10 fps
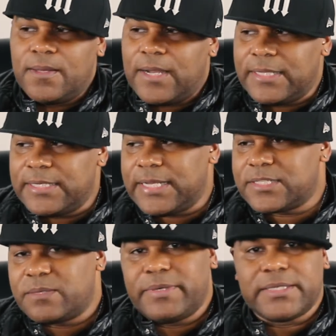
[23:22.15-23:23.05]
I think
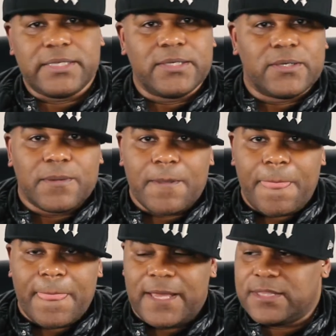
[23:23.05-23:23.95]
that's a big deal.
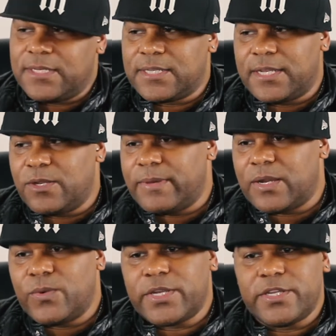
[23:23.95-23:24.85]
I think that no
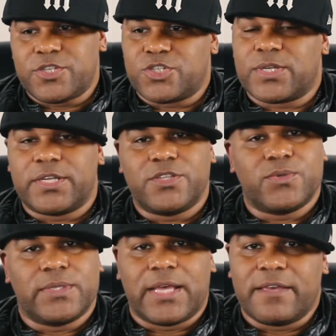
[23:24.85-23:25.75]
matter what it is you're trying to
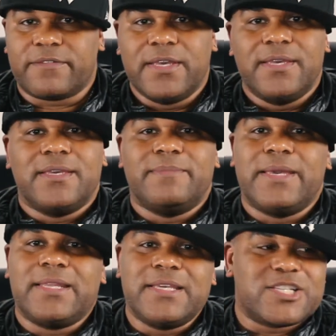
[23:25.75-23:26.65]
do in life,
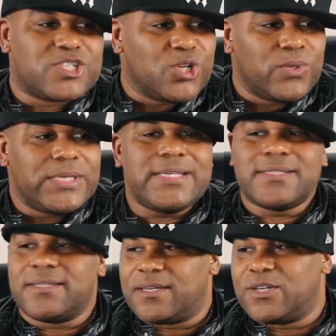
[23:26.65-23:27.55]
man, it's so
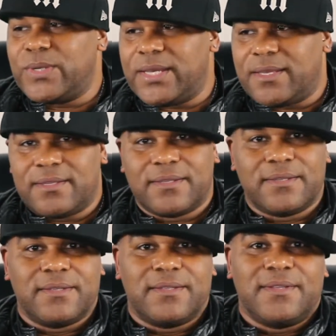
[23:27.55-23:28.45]
easy to quit.
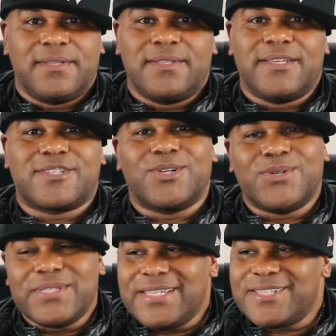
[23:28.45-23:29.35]
It's
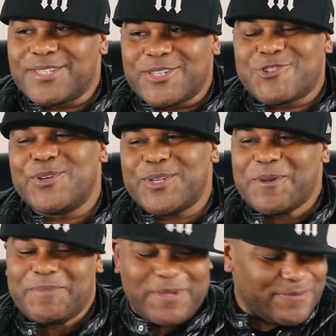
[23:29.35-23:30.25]
so easy to quit
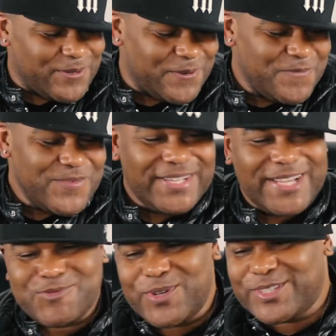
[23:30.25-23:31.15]
on people. And
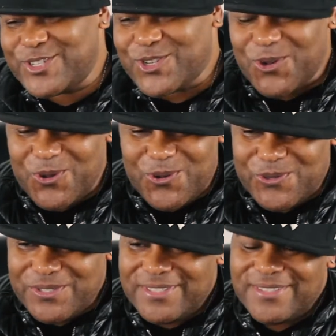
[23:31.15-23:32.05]
that's what this whole,